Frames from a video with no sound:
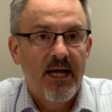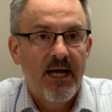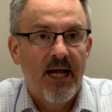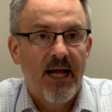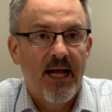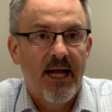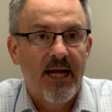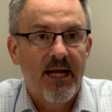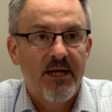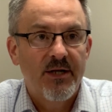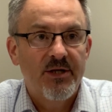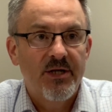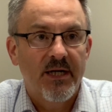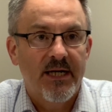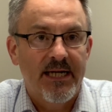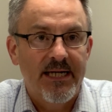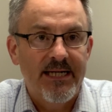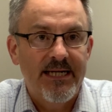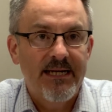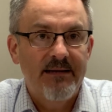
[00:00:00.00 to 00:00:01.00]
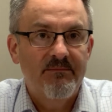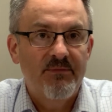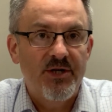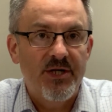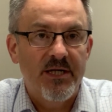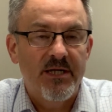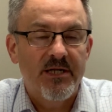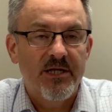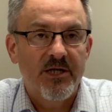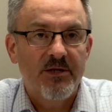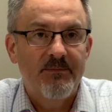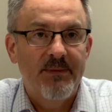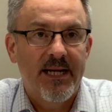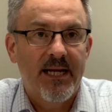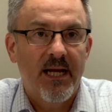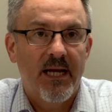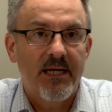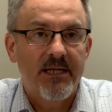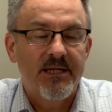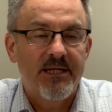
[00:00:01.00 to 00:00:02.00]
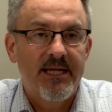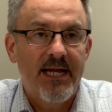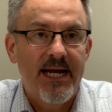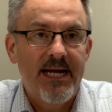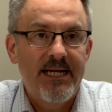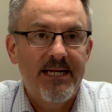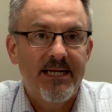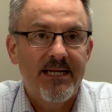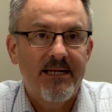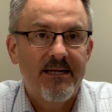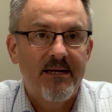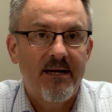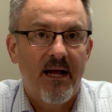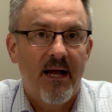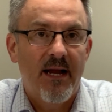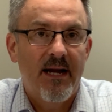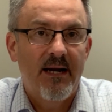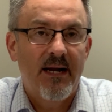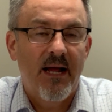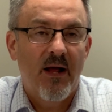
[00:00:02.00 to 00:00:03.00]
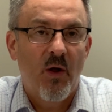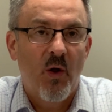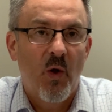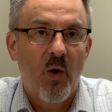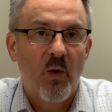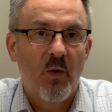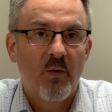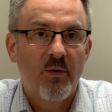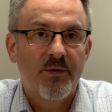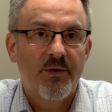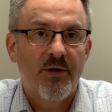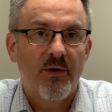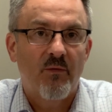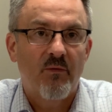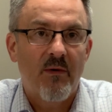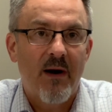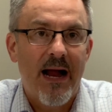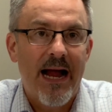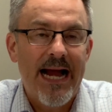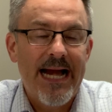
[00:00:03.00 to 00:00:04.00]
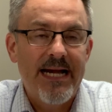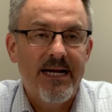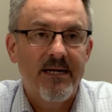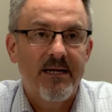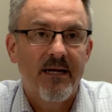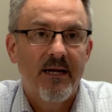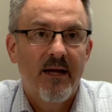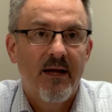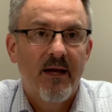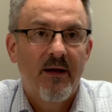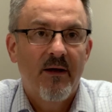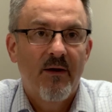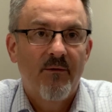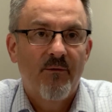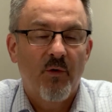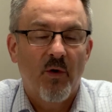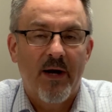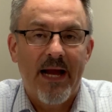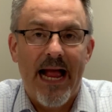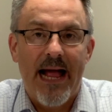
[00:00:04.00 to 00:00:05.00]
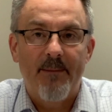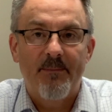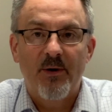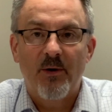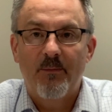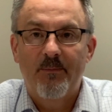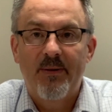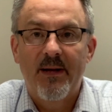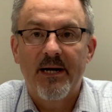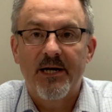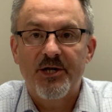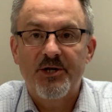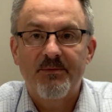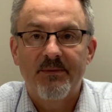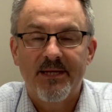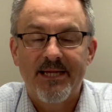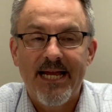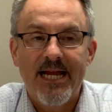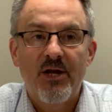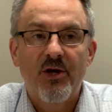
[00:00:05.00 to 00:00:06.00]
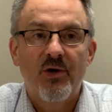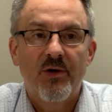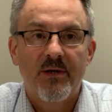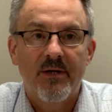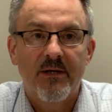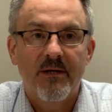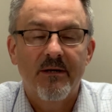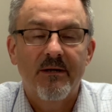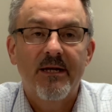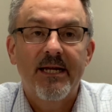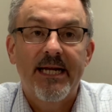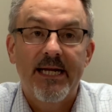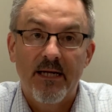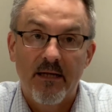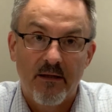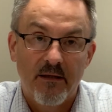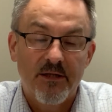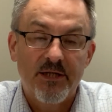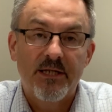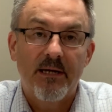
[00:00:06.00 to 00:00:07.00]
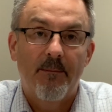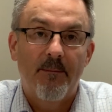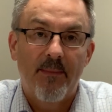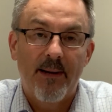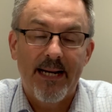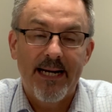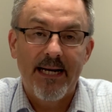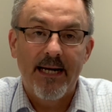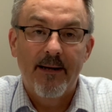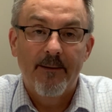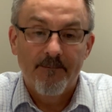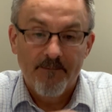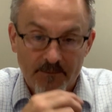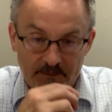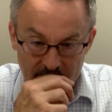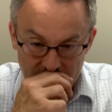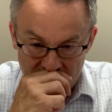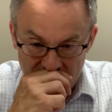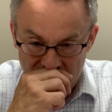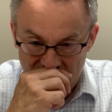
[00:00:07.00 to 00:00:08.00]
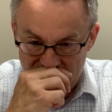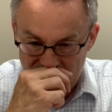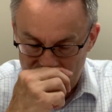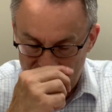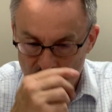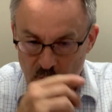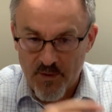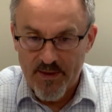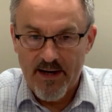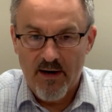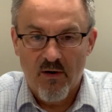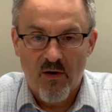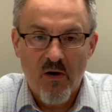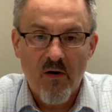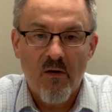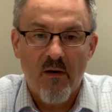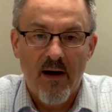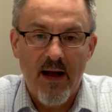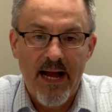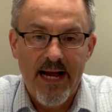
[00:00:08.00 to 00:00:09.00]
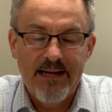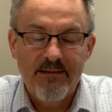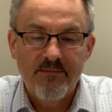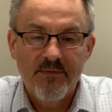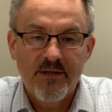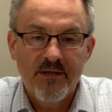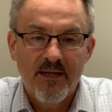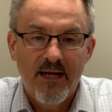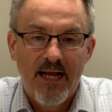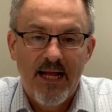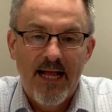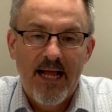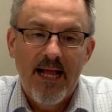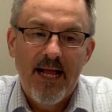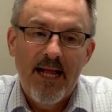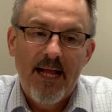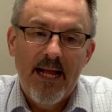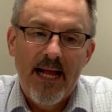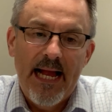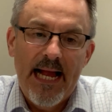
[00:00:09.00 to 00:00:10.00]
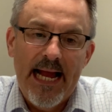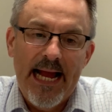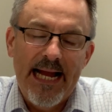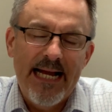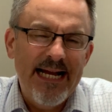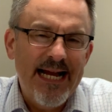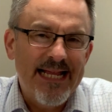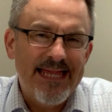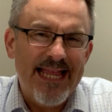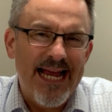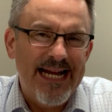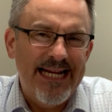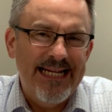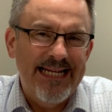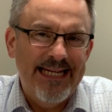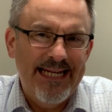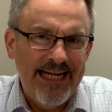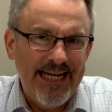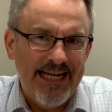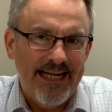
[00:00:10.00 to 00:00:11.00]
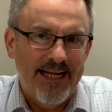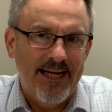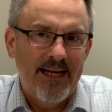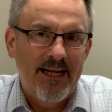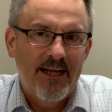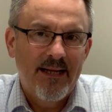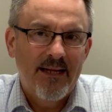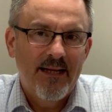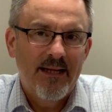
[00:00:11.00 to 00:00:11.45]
to condemn Jesus because they did not hold the right for capital punishment. They couldn't kill somebody for their crimes, and yet they did.